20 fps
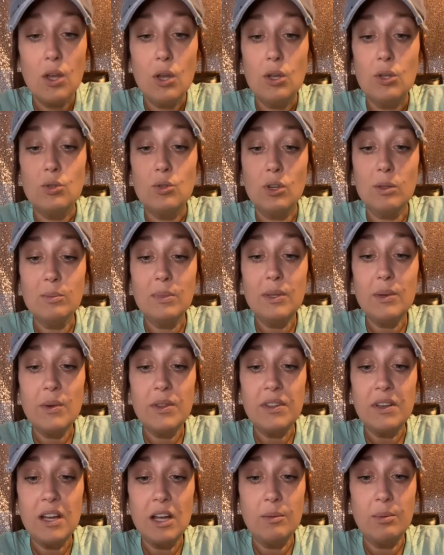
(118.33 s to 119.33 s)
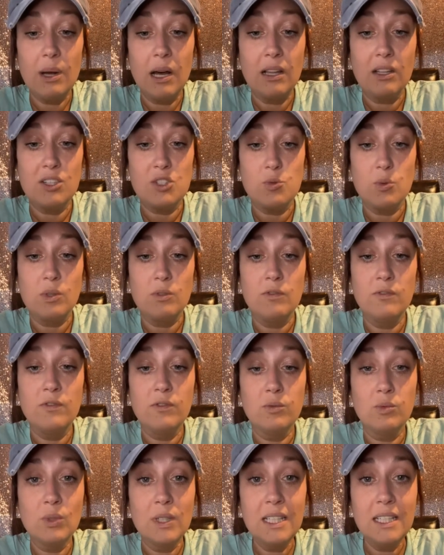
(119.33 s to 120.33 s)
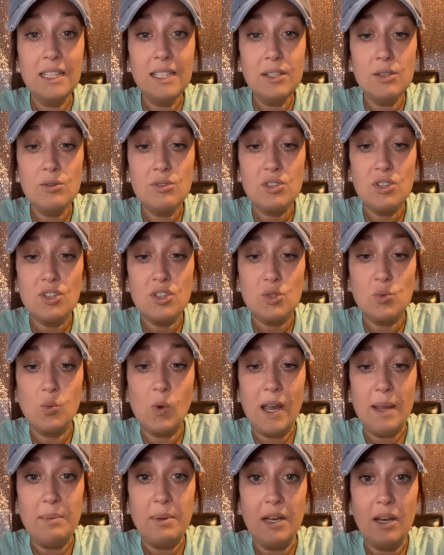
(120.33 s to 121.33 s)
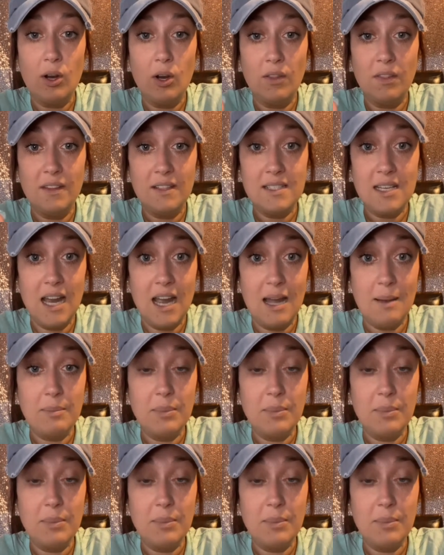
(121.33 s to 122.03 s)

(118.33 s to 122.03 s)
Normally with nail polish, we're really used to just wiping it on the top.